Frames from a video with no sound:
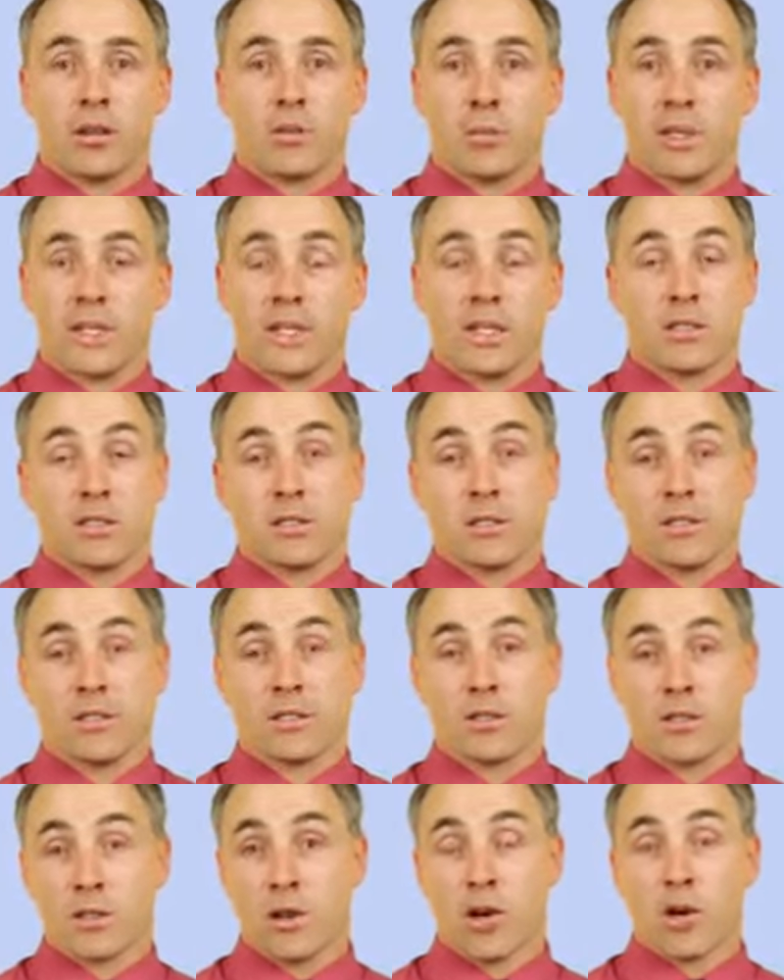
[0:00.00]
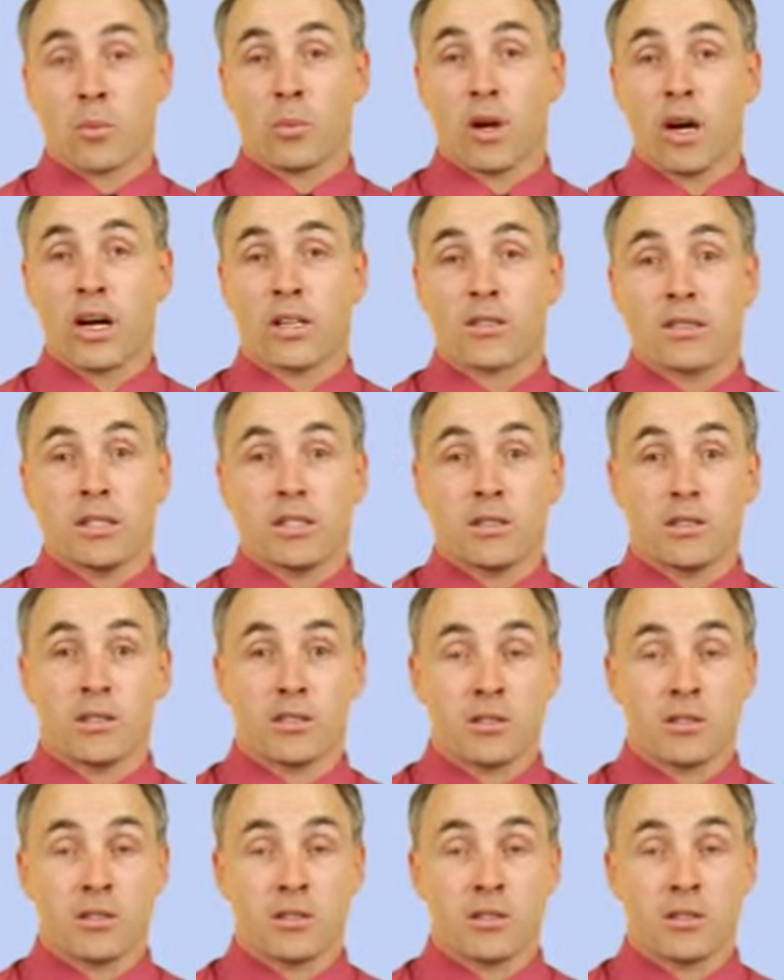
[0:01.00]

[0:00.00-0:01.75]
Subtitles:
because this is a long process.